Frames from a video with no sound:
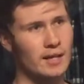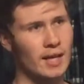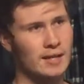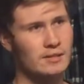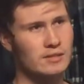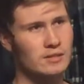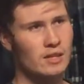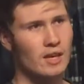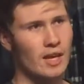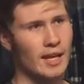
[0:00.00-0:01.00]
class.
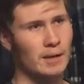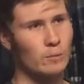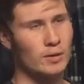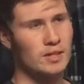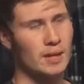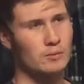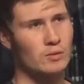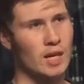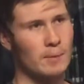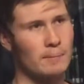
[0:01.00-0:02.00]
I had more time
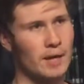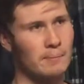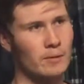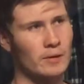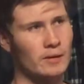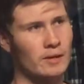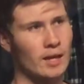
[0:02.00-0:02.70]
to type a paper